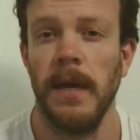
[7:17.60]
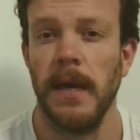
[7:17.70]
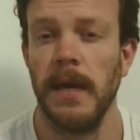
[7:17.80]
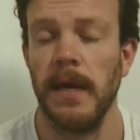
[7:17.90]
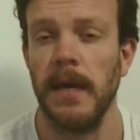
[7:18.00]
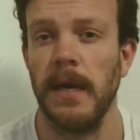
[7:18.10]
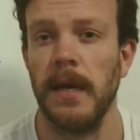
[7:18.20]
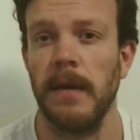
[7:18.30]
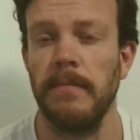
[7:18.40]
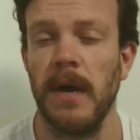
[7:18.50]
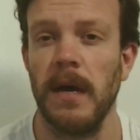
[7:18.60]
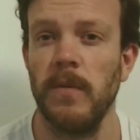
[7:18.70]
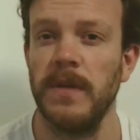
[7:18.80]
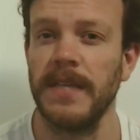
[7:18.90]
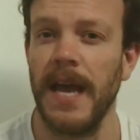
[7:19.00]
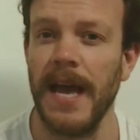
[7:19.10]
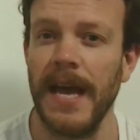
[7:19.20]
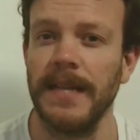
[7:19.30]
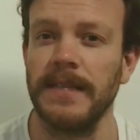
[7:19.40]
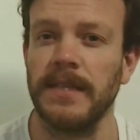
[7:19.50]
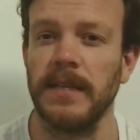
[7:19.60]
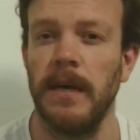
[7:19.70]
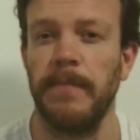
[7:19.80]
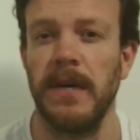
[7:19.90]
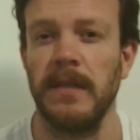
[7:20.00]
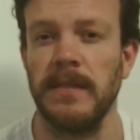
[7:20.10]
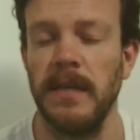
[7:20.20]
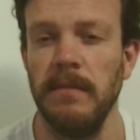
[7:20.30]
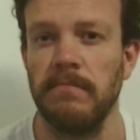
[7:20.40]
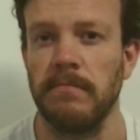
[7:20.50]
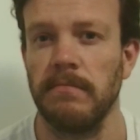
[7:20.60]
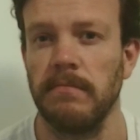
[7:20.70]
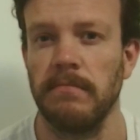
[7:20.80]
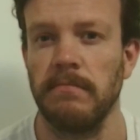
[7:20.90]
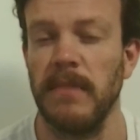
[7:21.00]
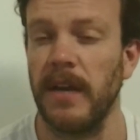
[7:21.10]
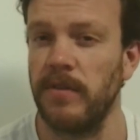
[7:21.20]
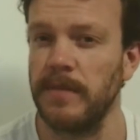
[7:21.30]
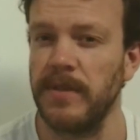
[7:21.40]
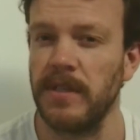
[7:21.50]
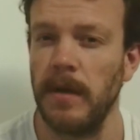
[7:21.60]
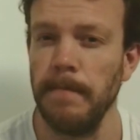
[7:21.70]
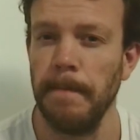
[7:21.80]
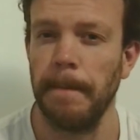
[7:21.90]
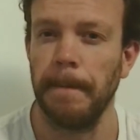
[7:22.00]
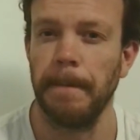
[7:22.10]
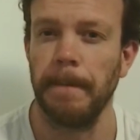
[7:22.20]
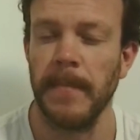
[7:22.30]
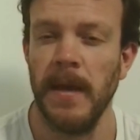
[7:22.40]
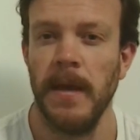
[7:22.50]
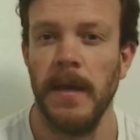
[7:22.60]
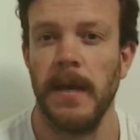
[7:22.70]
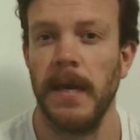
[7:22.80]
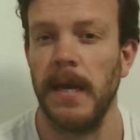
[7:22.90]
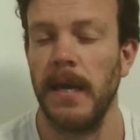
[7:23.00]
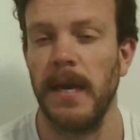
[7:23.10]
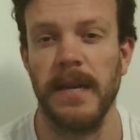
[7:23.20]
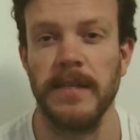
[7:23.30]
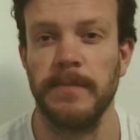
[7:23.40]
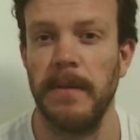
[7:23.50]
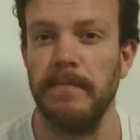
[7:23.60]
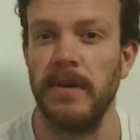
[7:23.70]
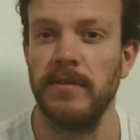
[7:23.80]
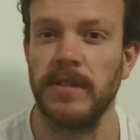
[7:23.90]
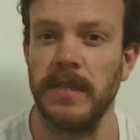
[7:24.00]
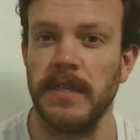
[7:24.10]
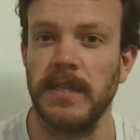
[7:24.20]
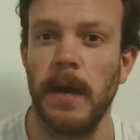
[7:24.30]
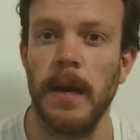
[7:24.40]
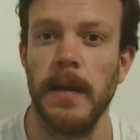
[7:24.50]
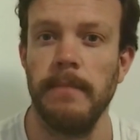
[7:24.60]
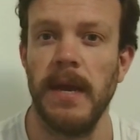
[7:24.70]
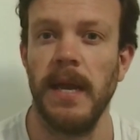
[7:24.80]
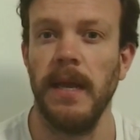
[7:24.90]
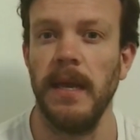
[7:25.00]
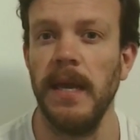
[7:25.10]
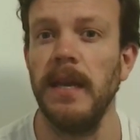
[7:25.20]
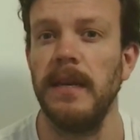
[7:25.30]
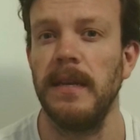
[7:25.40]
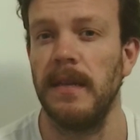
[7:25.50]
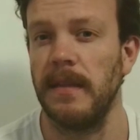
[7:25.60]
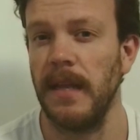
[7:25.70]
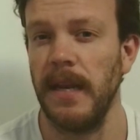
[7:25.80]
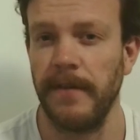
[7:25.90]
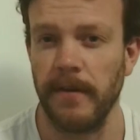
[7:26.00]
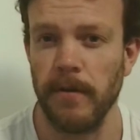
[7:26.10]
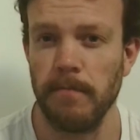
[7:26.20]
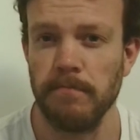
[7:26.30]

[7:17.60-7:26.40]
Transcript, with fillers: Um, I was at a party at Christmas time, uh, and I spent most of the time in the living room.